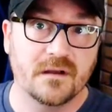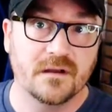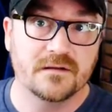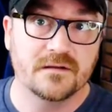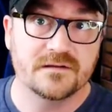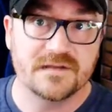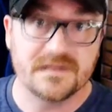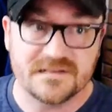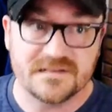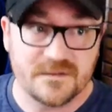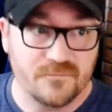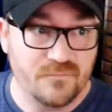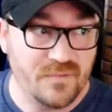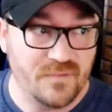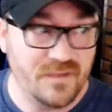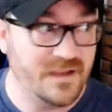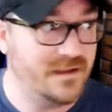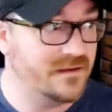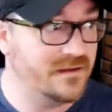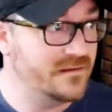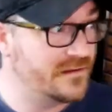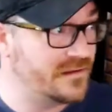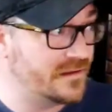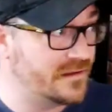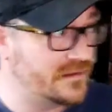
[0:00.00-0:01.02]
doesn't
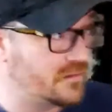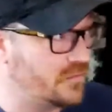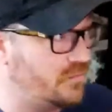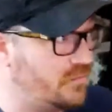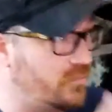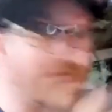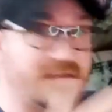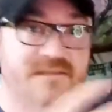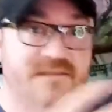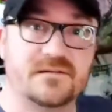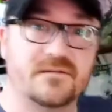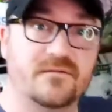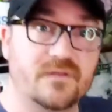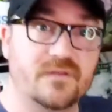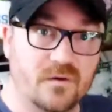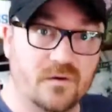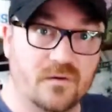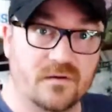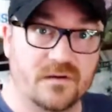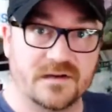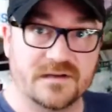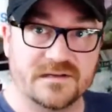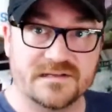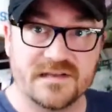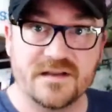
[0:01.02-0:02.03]
mean that the rest of the
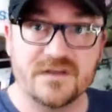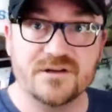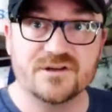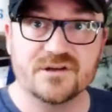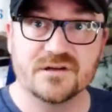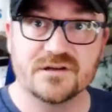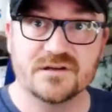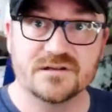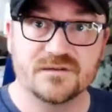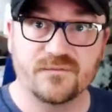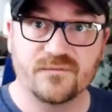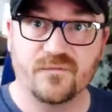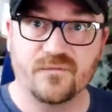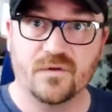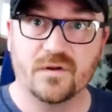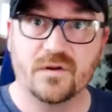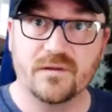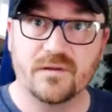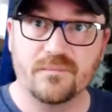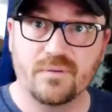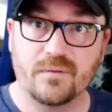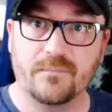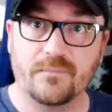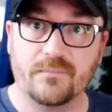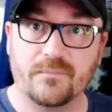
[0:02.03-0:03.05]
organization is fully
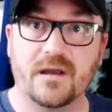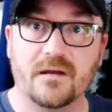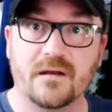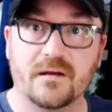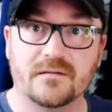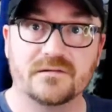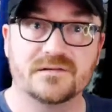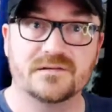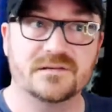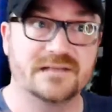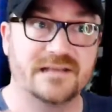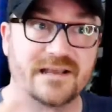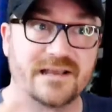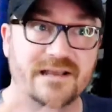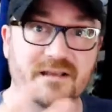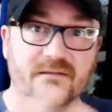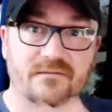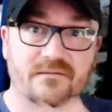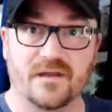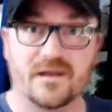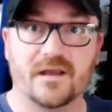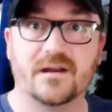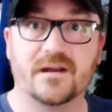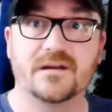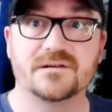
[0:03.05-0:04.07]
prepared to take
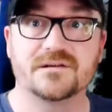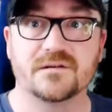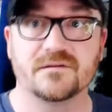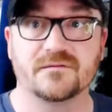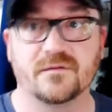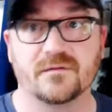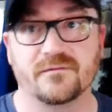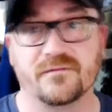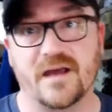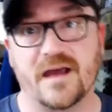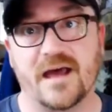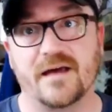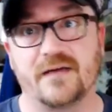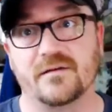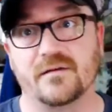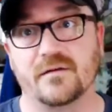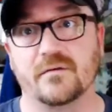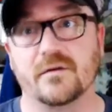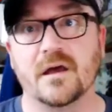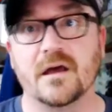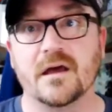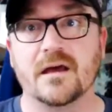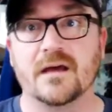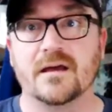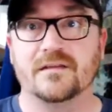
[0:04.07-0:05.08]
advantage of the value
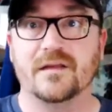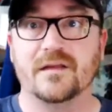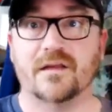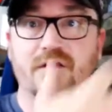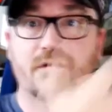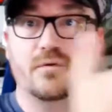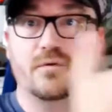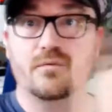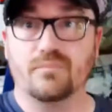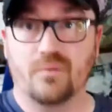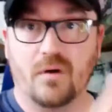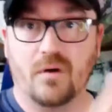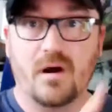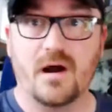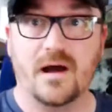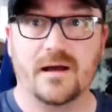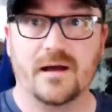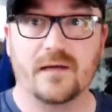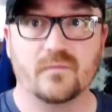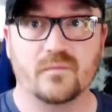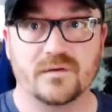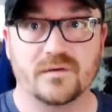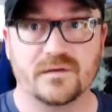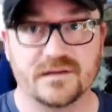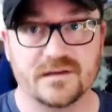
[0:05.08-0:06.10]
that you
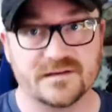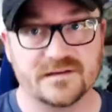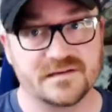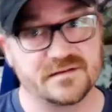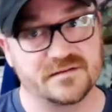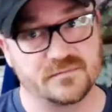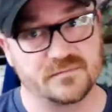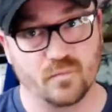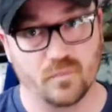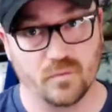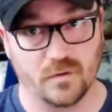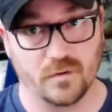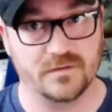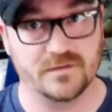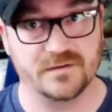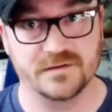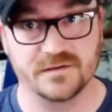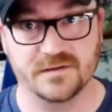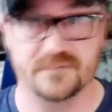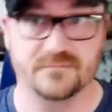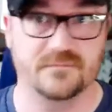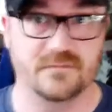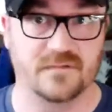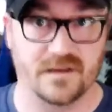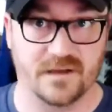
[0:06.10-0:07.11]
brought with this work
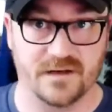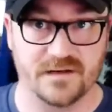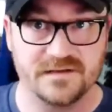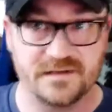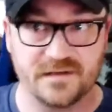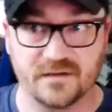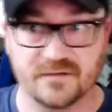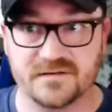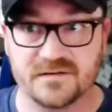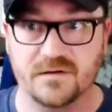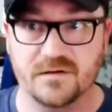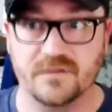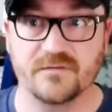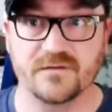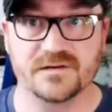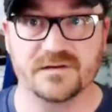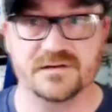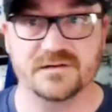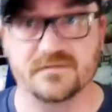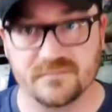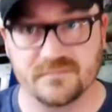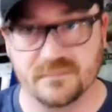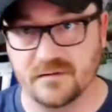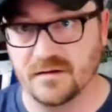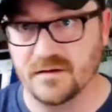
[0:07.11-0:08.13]
to get a
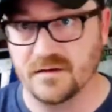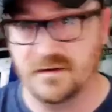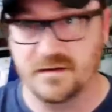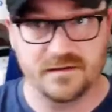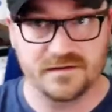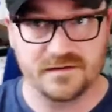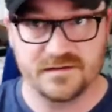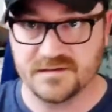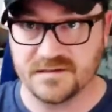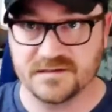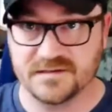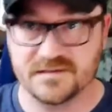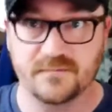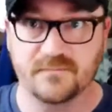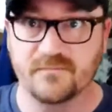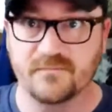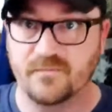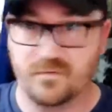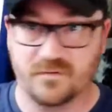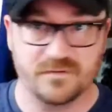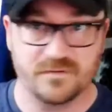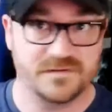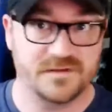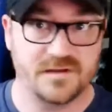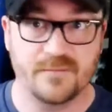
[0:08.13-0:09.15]
self-service system
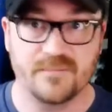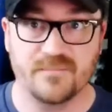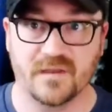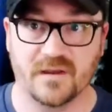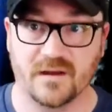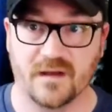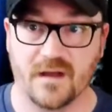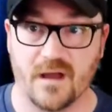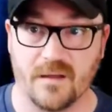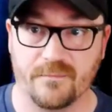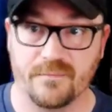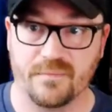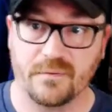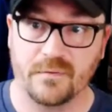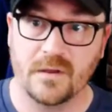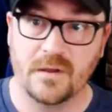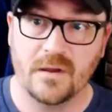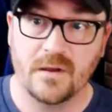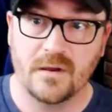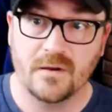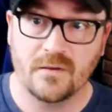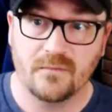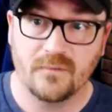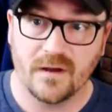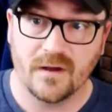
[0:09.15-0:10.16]
for something up
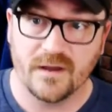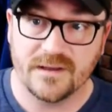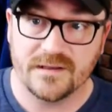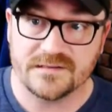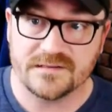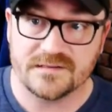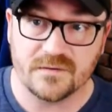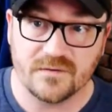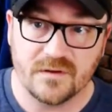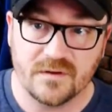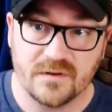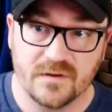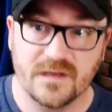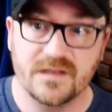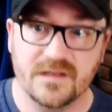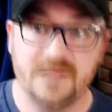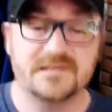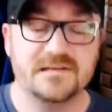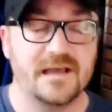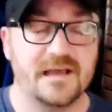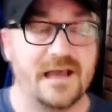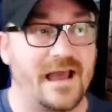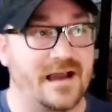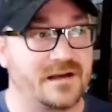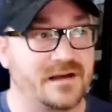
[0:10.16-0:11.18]
right so you need
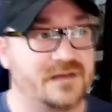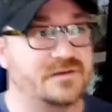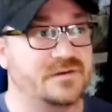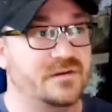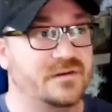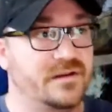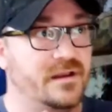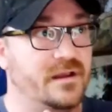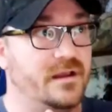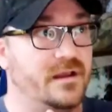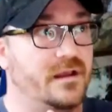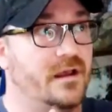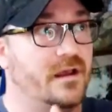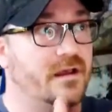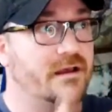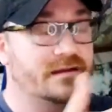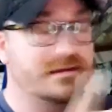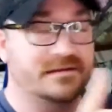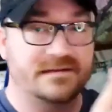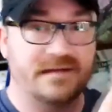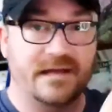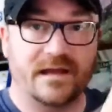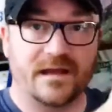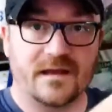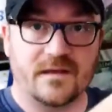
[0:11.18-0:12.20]
to actually
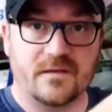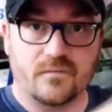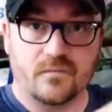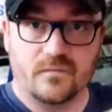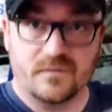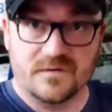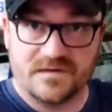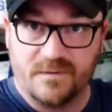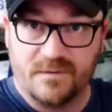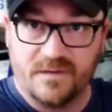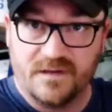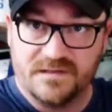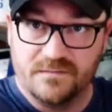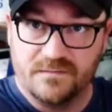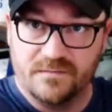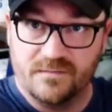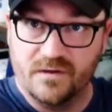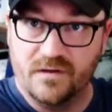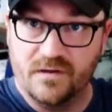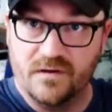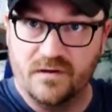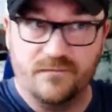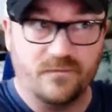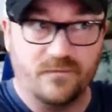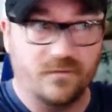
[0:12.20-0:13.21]
take
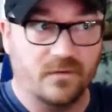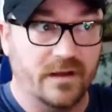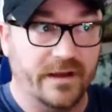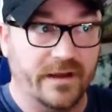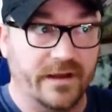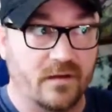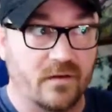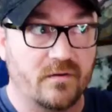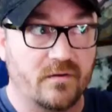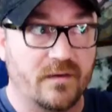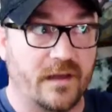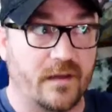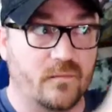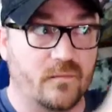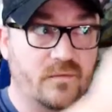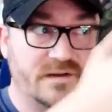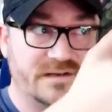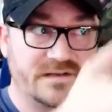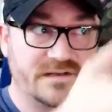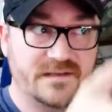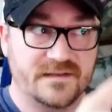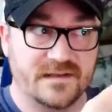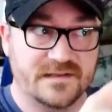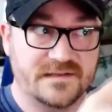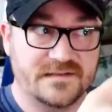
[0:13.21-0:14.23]
responsibility for like okay we
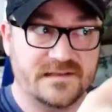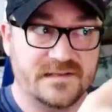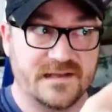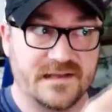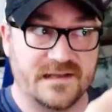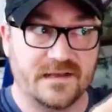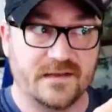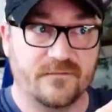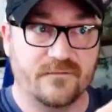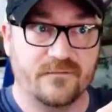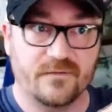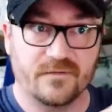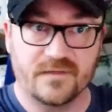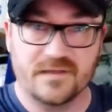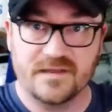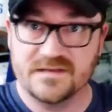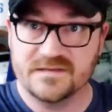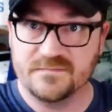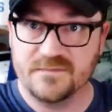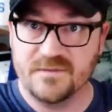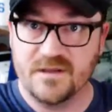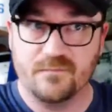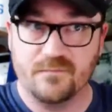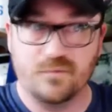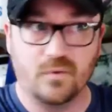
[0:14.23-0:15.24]
did this thing for these
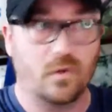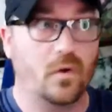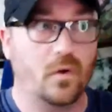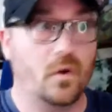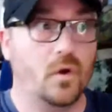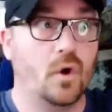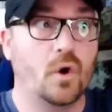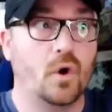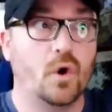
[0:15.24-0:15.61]
people